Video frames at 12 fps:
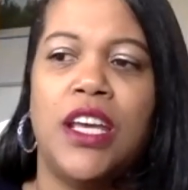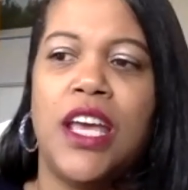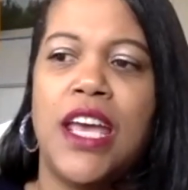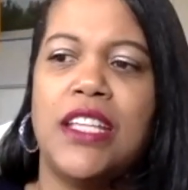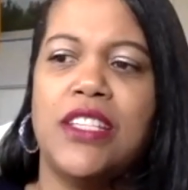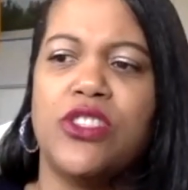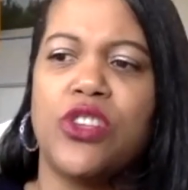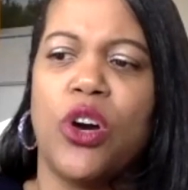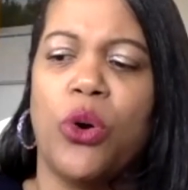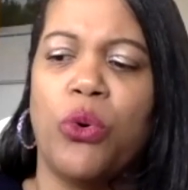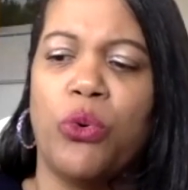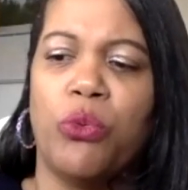And
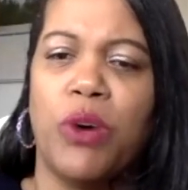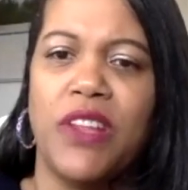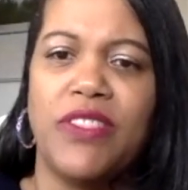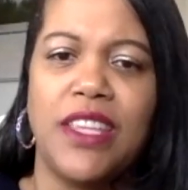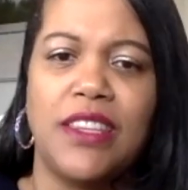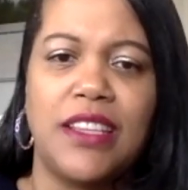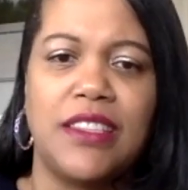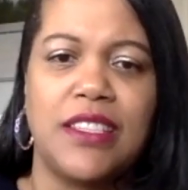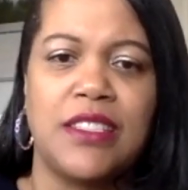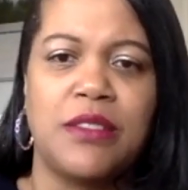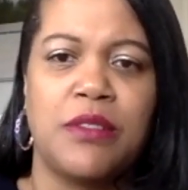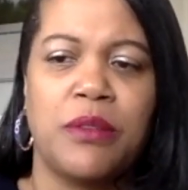so one thing that
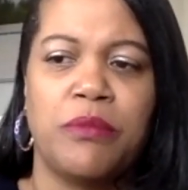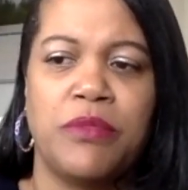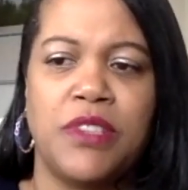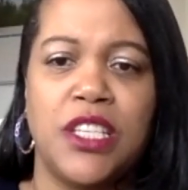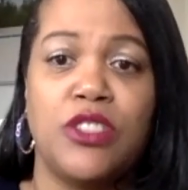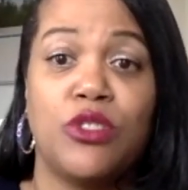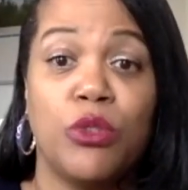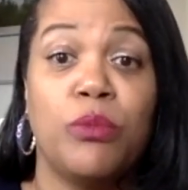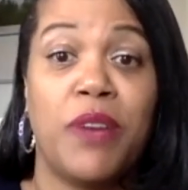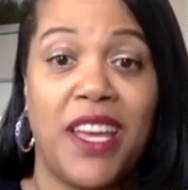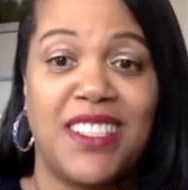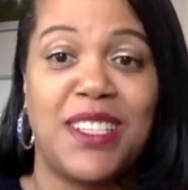this, these two
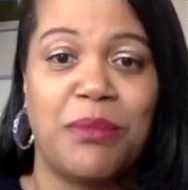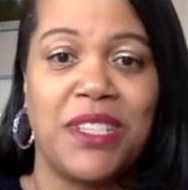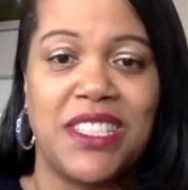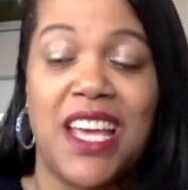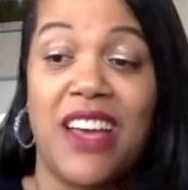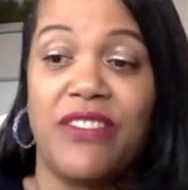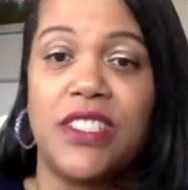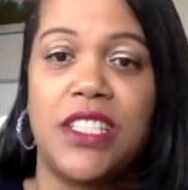pandemics have